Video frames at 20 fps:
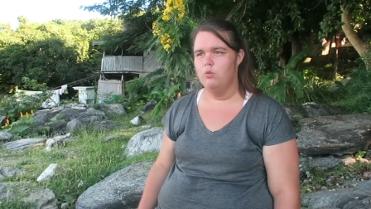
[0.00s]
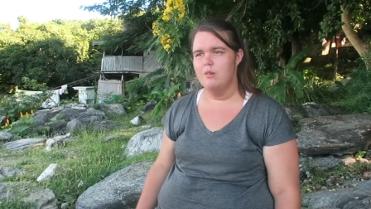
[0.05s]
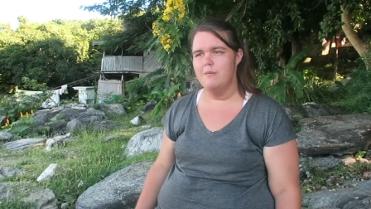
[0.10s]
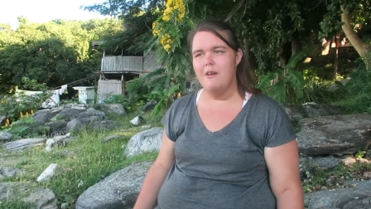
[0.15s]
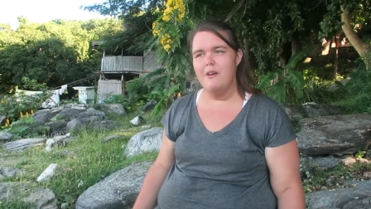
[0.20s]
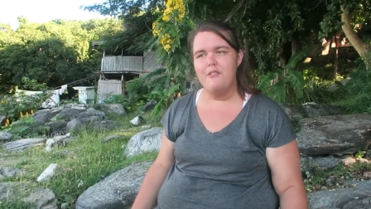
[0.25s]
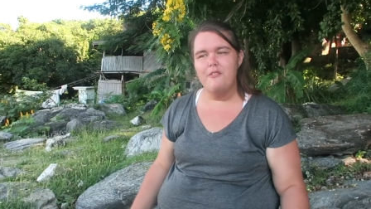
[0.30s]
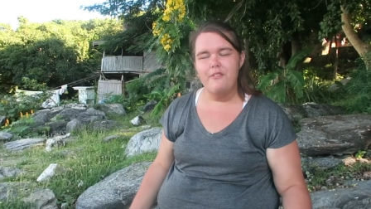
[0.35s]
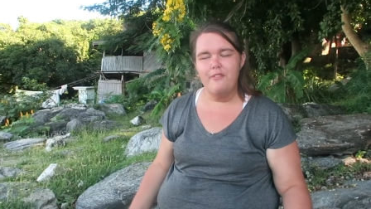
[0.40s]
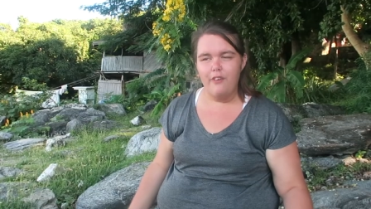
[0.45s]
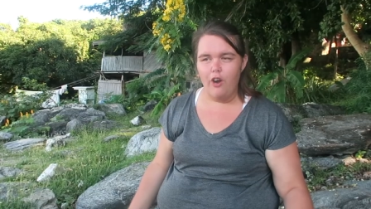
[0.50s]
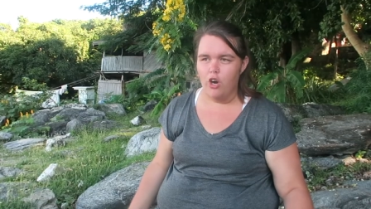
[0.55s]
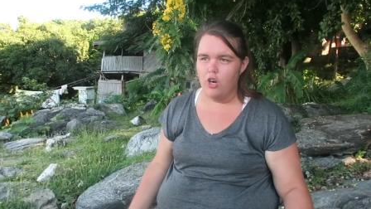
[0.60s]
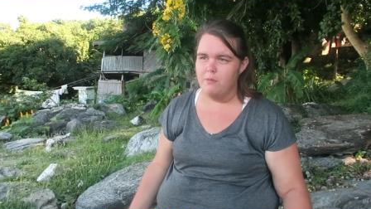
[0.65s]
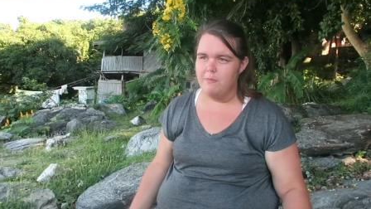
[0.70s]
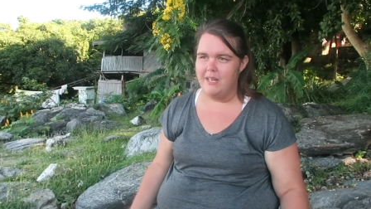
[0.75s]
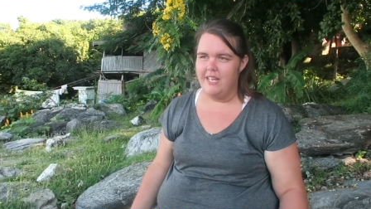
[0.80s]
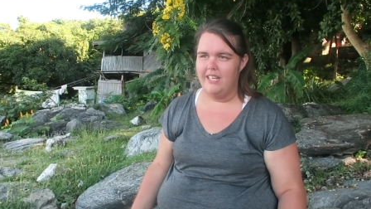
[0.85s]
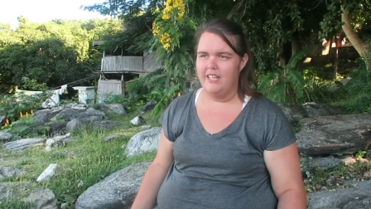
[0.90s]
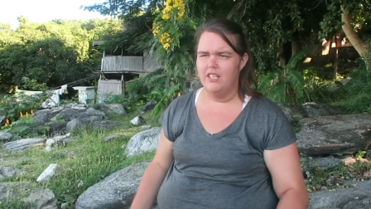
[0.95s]
about
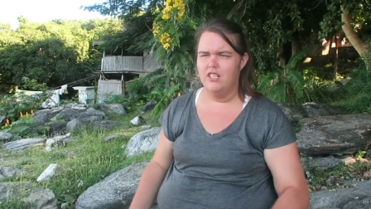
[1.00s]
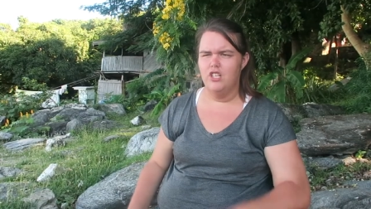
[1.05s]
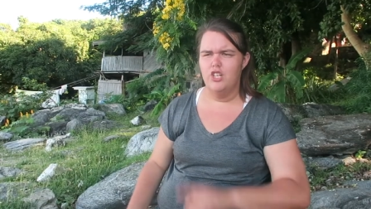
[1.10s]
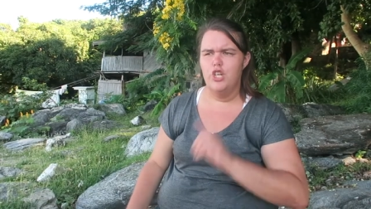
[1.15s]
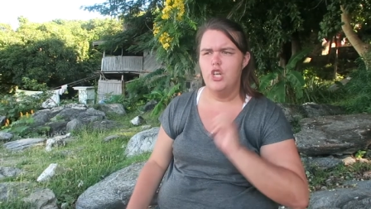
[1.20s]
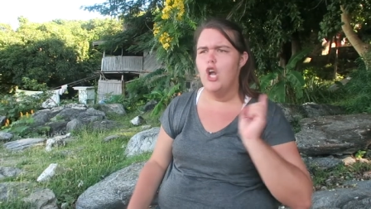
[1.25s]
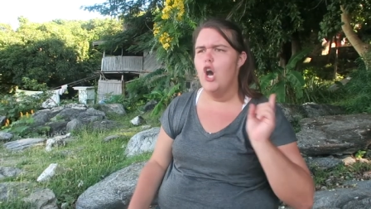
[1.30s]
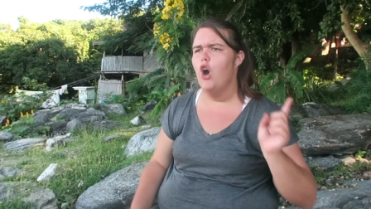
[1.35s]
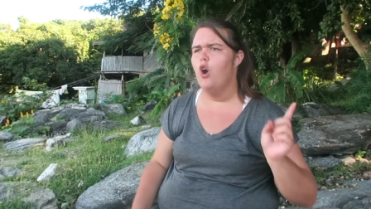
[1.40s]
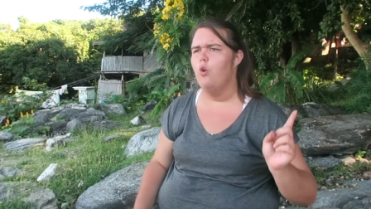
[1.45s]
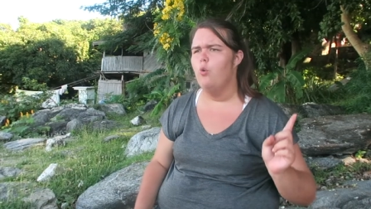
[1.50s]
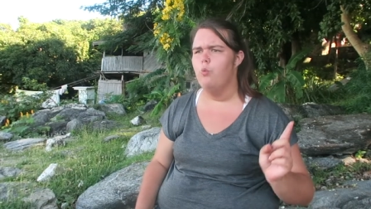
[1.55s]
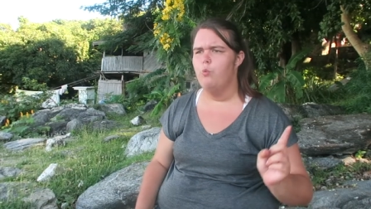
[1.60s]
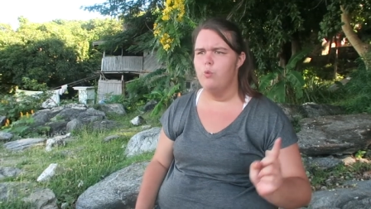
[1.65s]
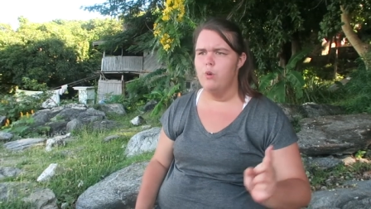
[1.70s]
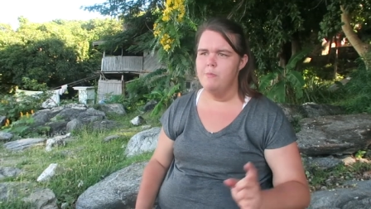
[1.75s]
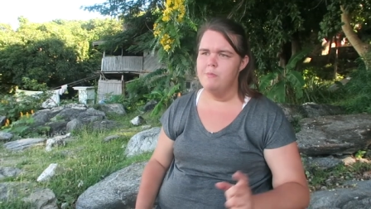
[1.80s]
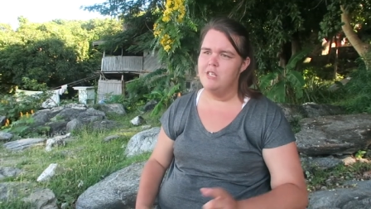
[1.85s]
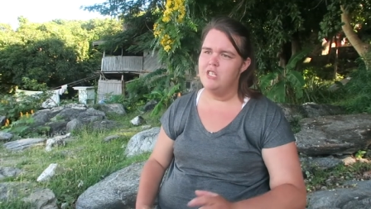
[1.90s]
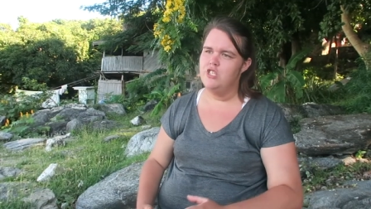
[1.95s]
farming? No,
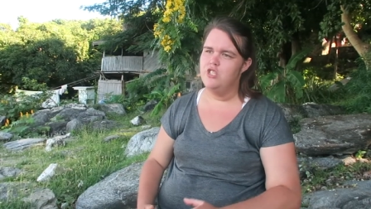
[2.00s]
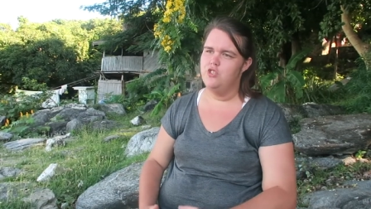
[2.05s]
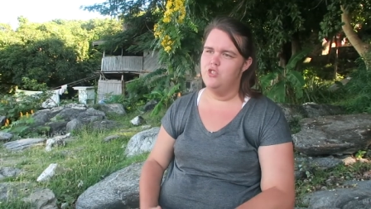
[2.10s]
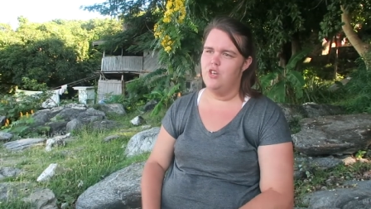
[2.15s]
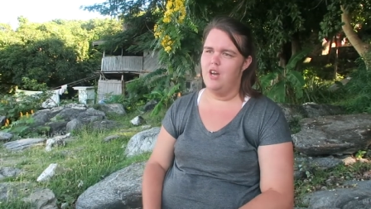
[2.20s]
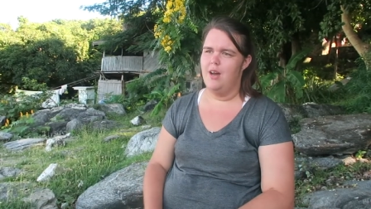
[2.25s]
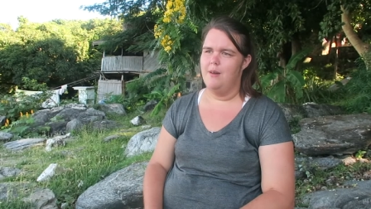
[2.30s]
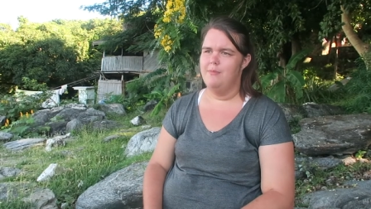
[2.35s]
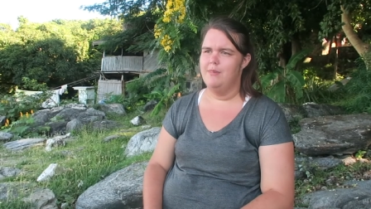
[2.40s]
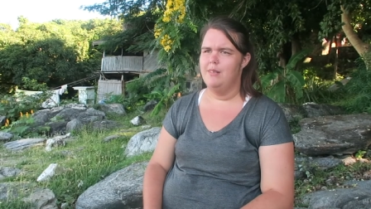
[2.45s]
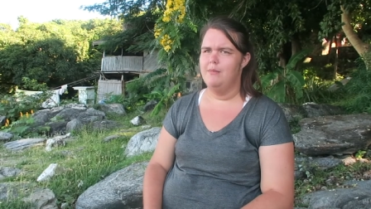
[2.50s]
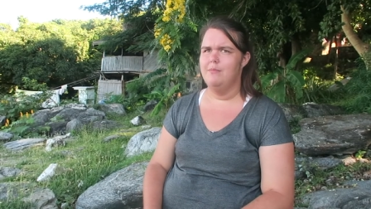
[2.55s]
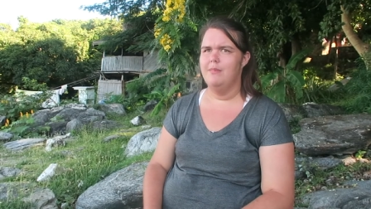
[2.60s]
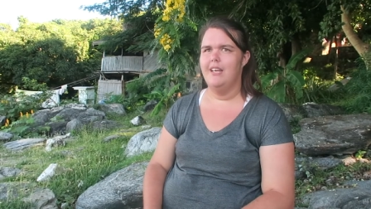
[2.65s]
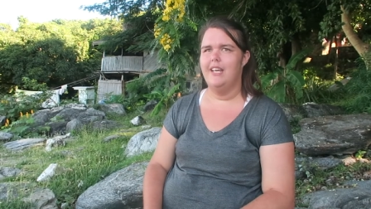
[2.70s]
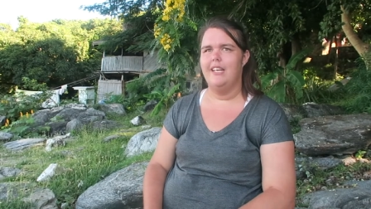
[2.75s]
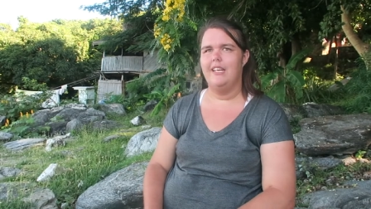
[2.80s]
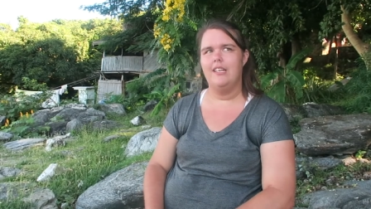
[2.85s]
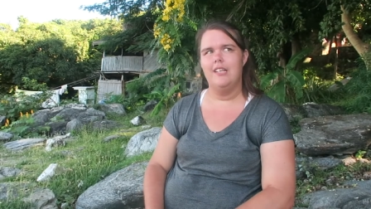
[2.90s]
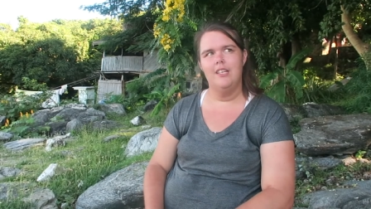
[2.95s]
woman's job. I'm
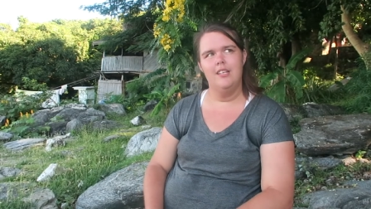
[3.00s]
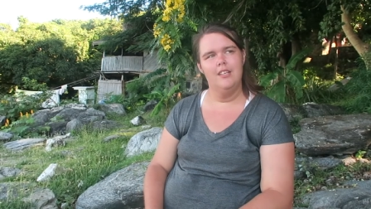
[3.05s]
like,